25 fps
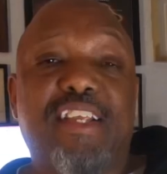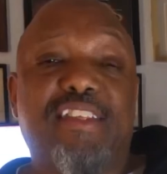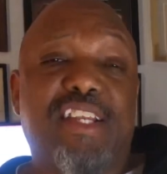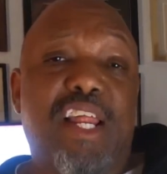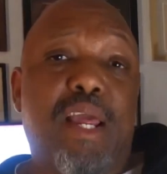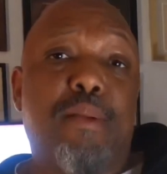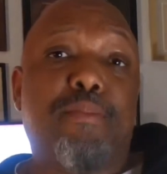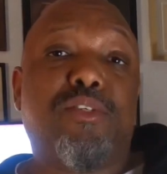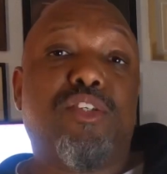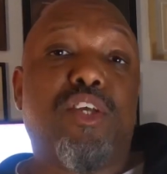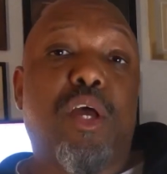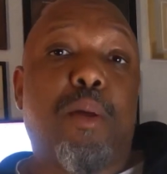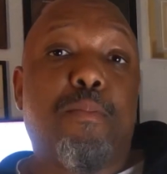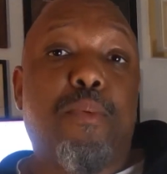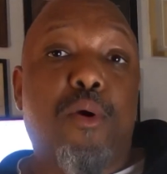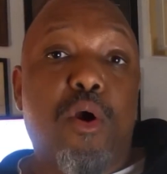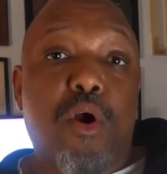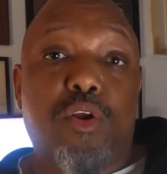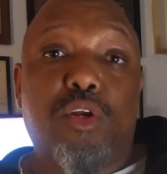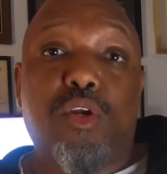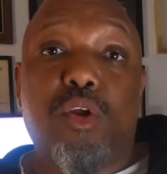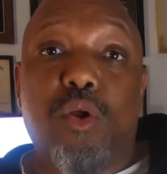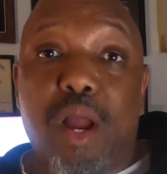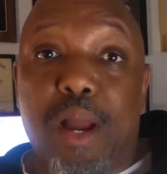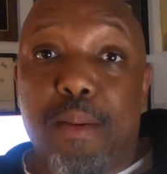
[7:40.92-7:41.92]
As an Amazon
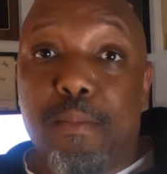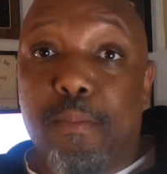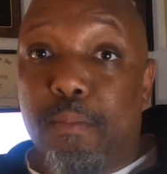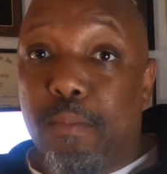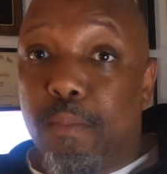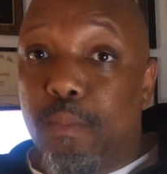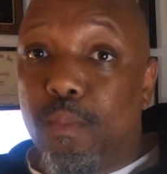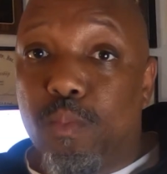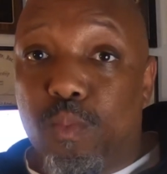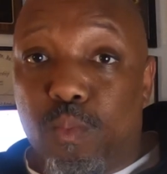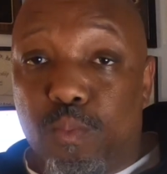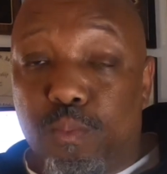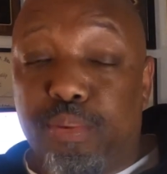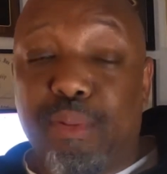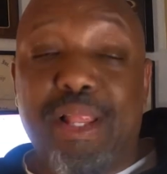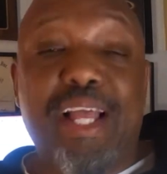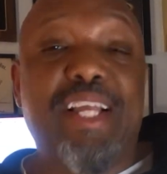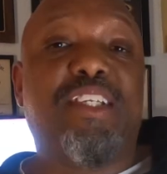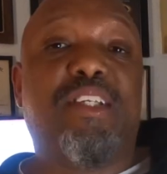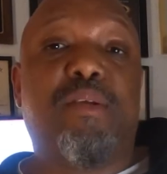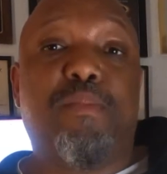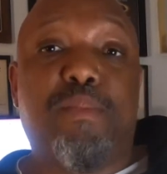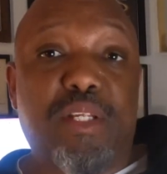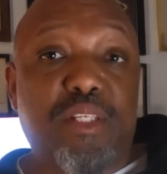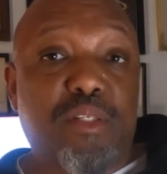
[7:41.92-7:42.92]
partner, I'm
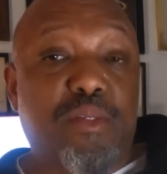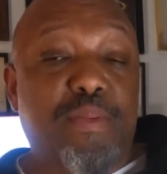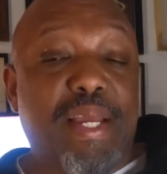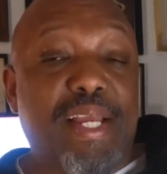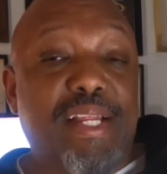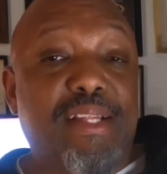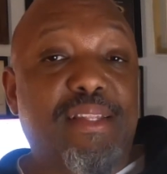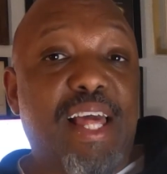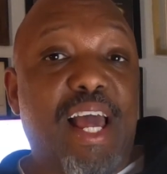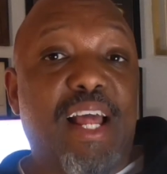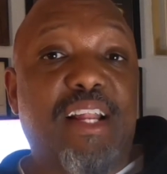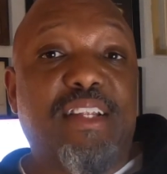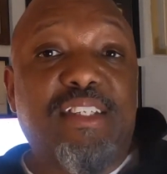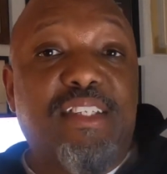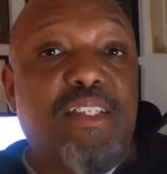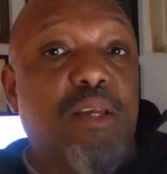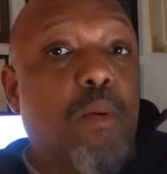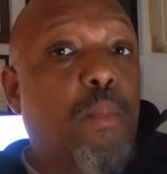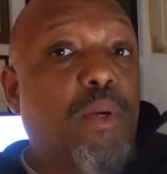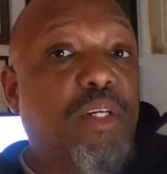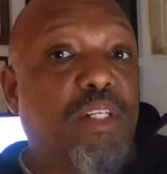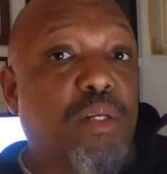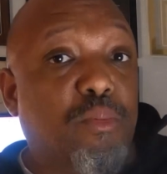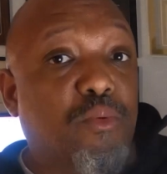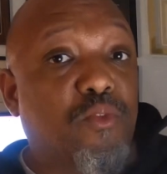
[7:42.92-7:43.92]
blessed to participate in that in
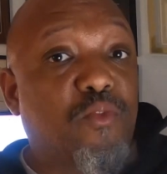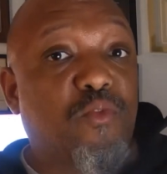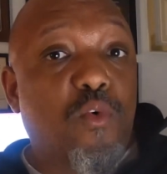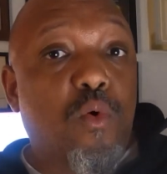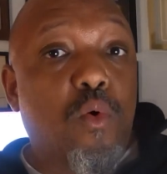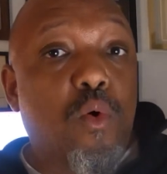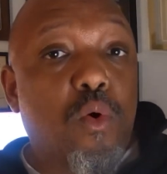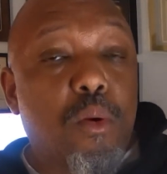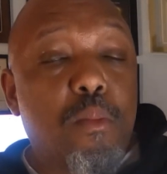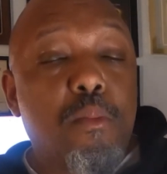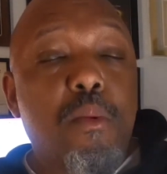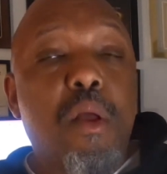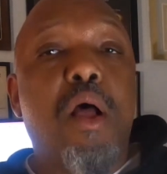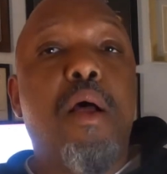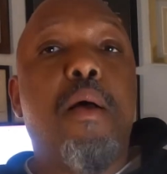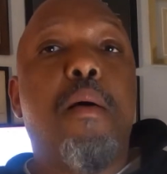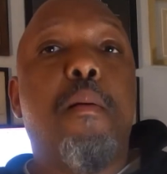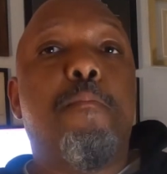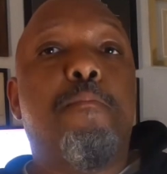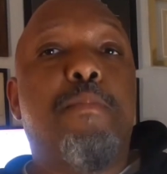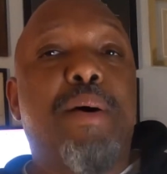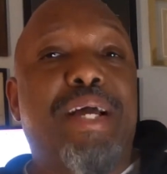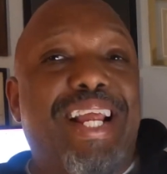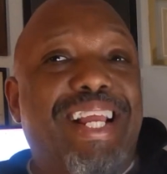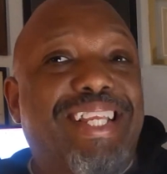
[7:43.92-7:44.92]
some way, shape, or form.
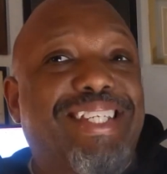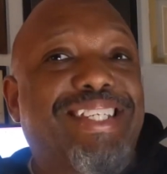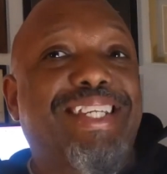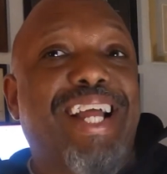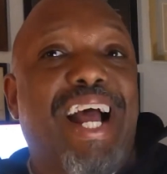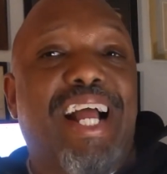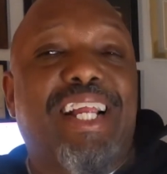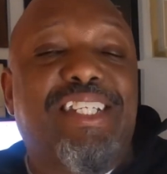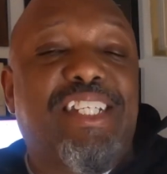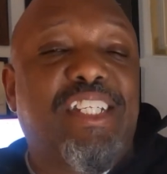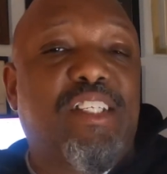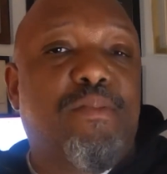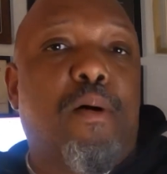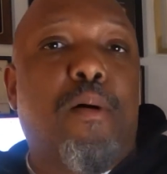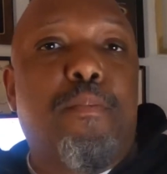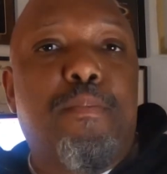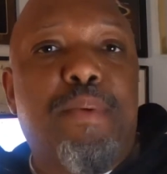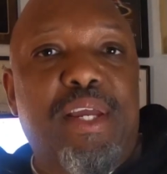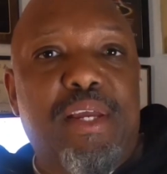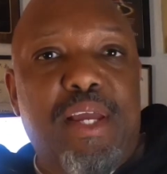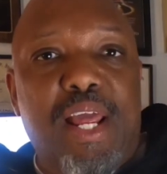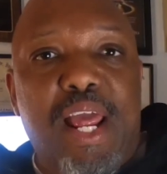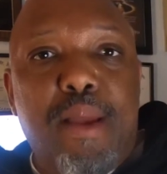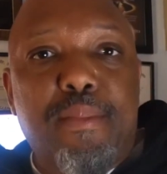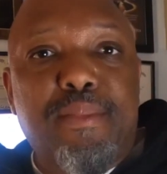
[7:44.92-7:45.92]
But it's not just about
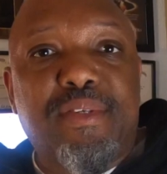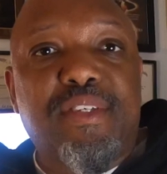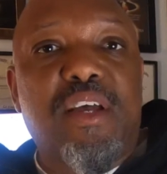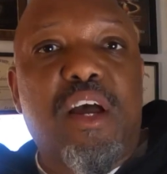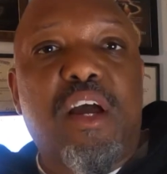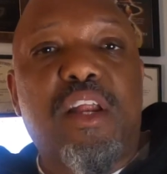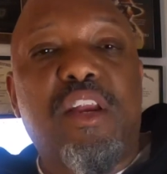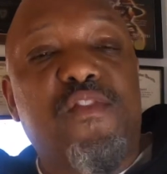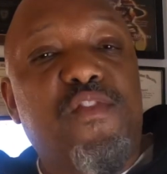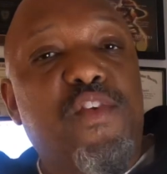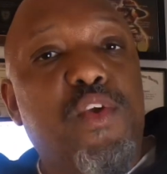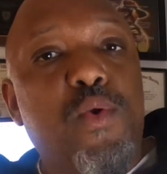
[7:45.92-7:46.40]
being Amazon.